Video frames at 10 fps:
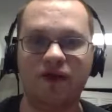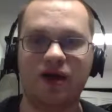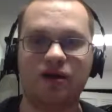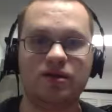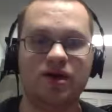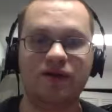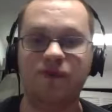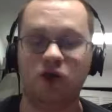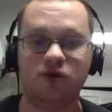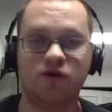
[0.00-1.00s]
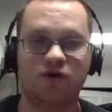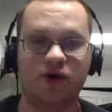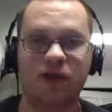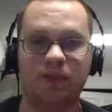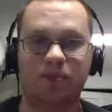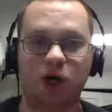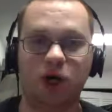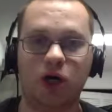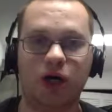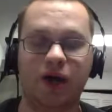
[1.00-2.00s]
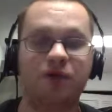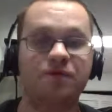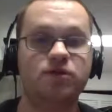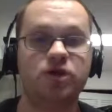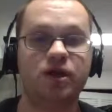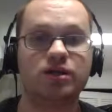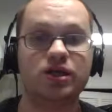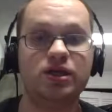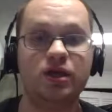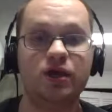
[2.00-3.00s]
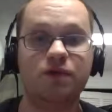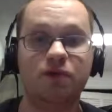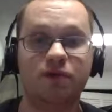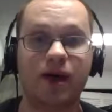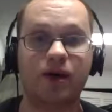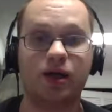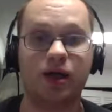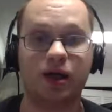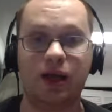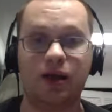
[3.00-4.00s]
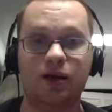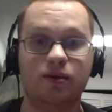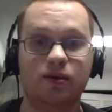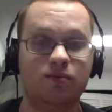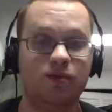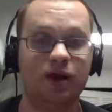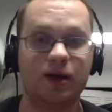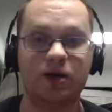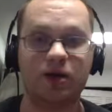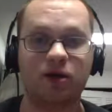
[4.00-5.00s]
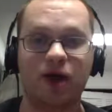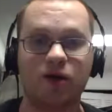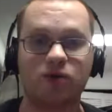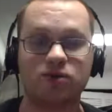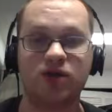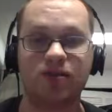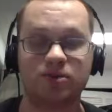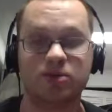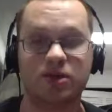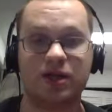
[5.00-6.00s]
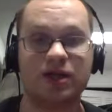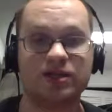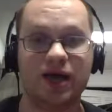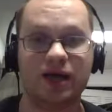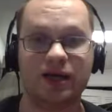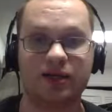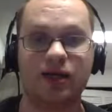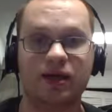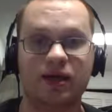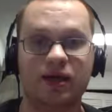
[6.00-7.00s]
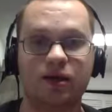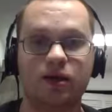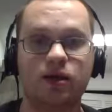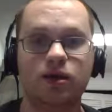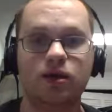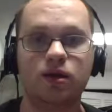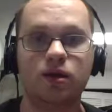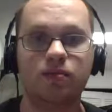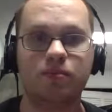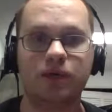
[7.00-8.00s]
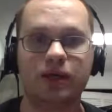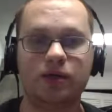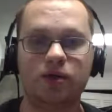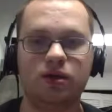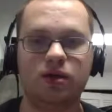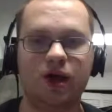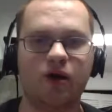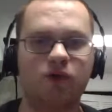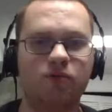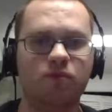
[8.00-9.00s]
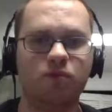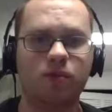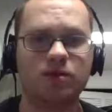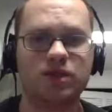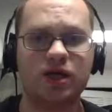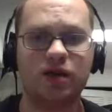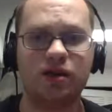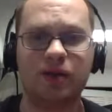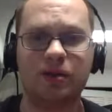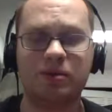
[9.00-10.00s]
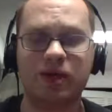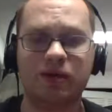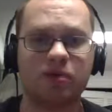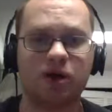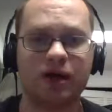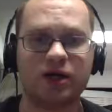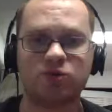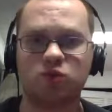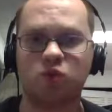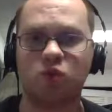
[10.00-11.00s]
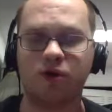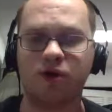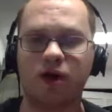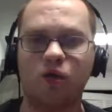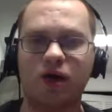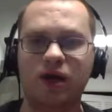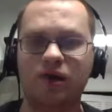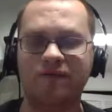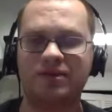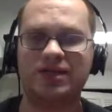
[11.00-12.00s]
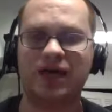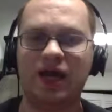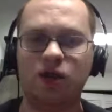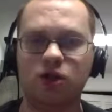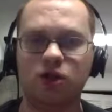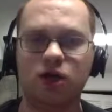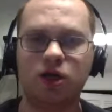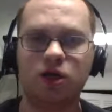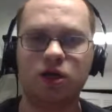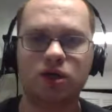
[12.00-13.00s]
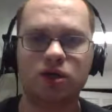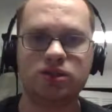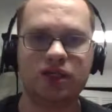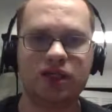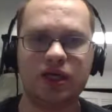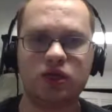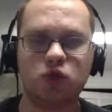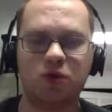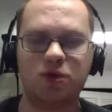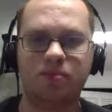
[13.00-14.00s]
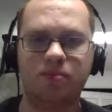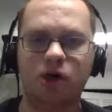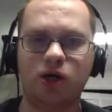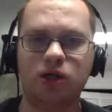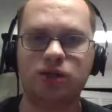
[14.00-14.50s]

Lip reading: definitely couldn't find the ball. I don't know if he was trying to deke Ethier out. It ended up being a ground rule double, so the Nats kind of got lucky. But I don't know. They were saying on the MLB Network broadcast, was Worth kind of waiting for Taylor to get toward the ball?